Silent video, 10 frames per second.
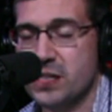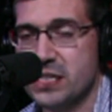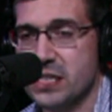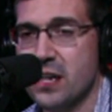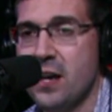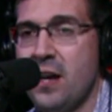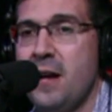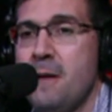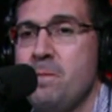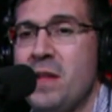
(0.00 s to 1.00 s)
season,
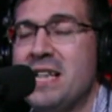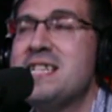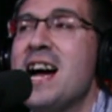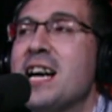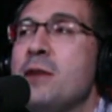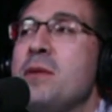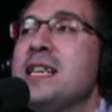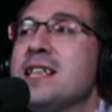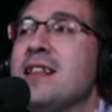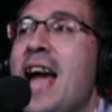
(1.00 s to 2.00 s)
it's not going to be
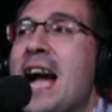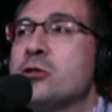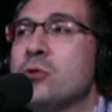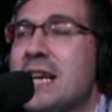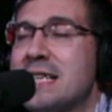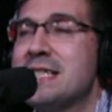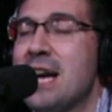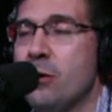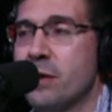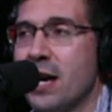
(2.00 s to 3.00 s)
until he actually gets a
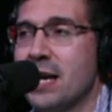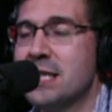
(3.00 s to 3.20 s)
helmet on,